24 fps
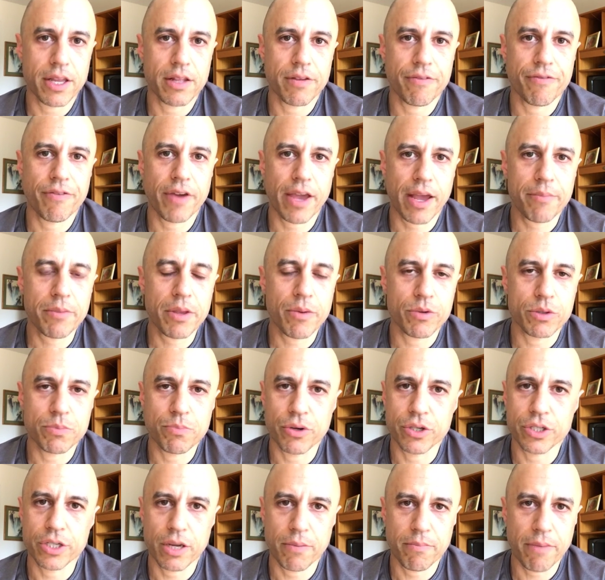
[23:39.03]
And the family was
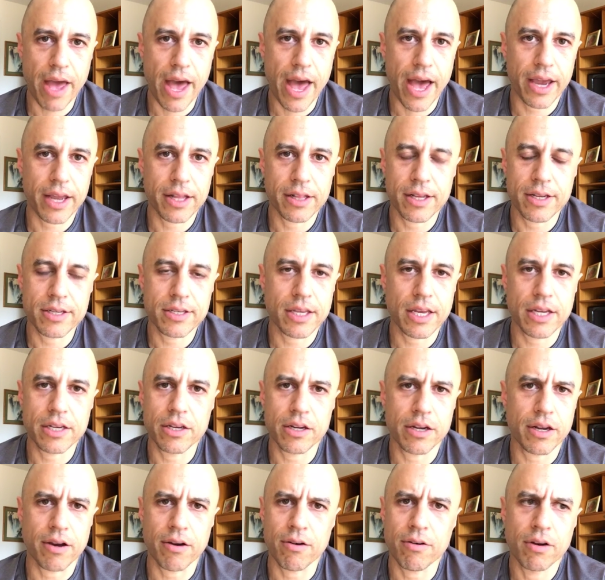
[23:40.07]
pushing back. And they said,
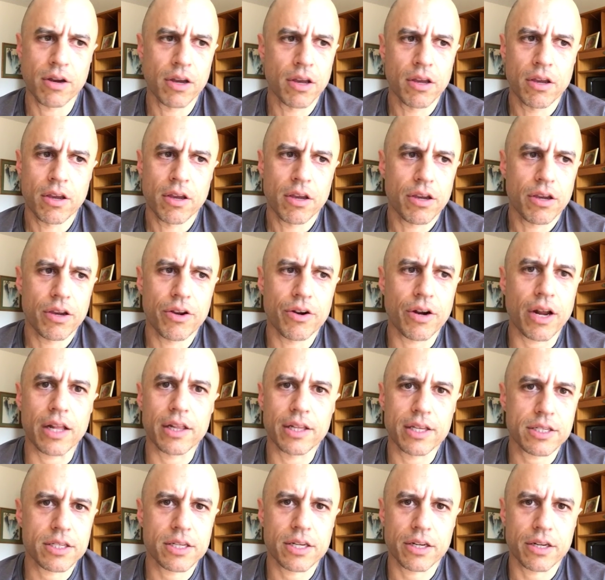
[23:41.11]
you know, you're
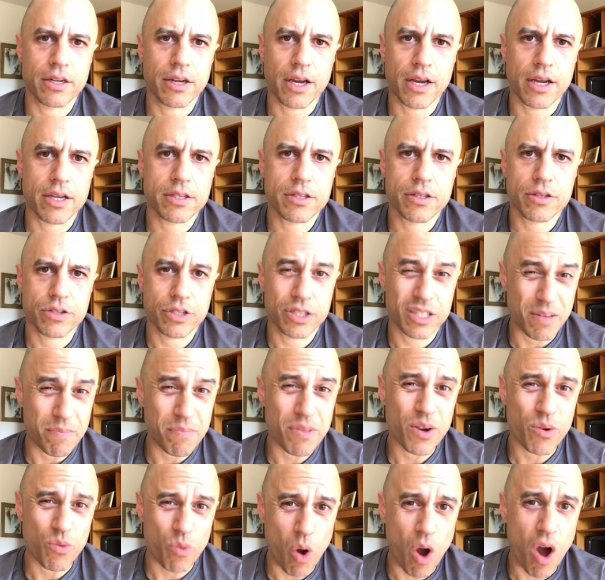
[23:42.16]
not listening to us. There's
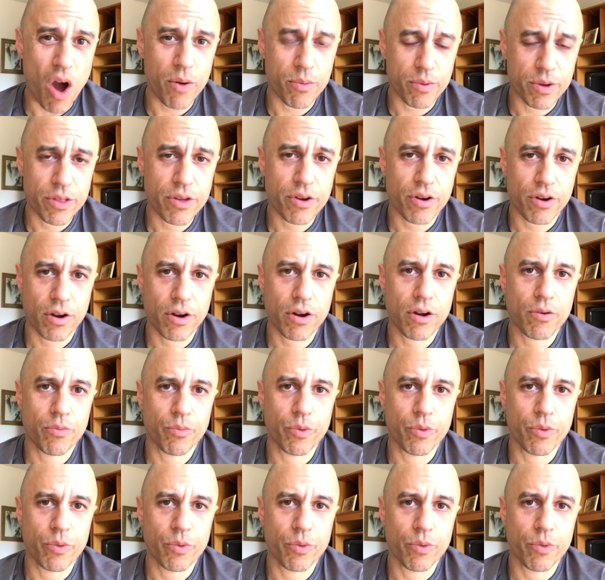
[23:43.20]
something wrong with her.